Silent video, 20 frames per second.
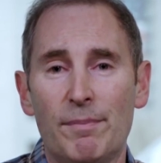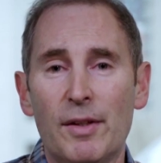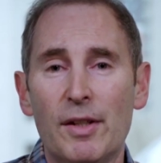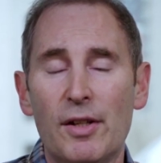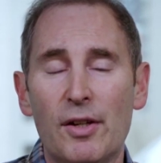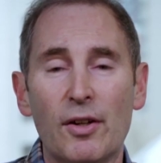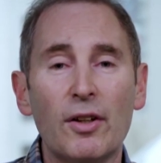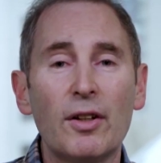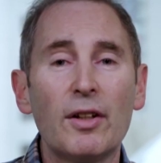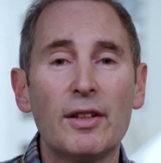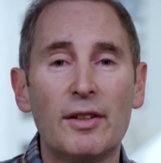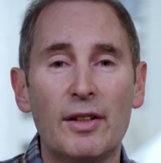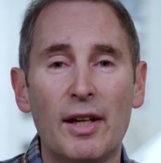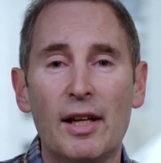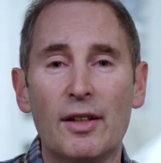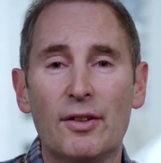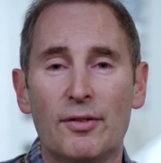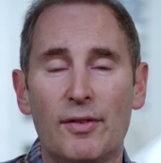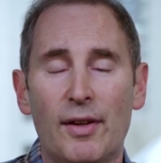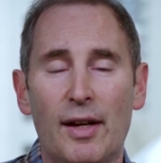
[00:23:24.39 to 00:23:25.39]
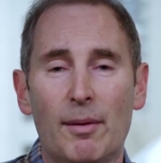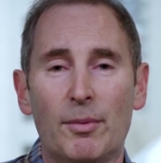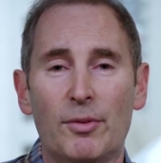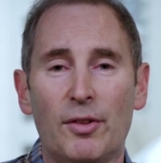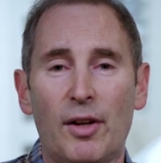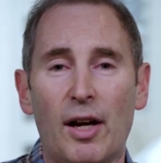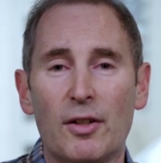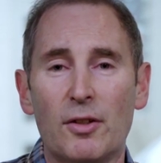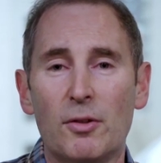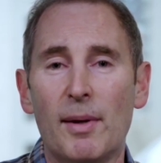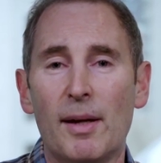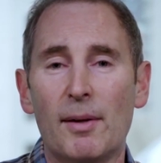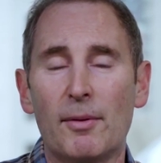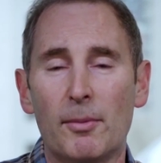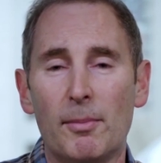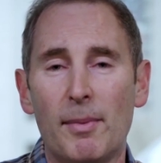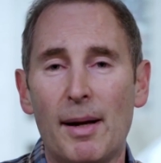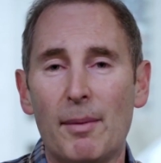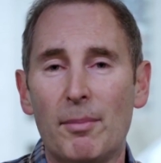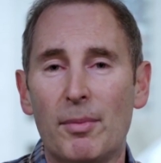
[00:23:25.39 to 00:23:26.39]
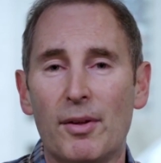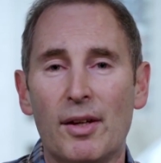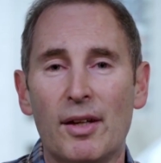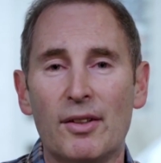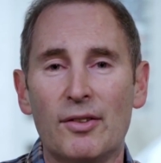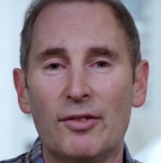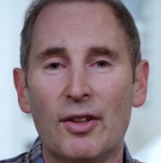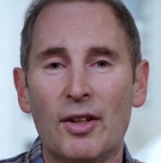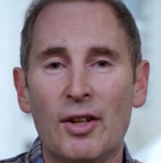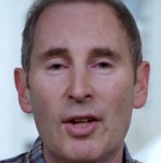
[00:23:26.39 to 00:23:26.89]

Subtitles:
In the early days of Amazon, you may remember this,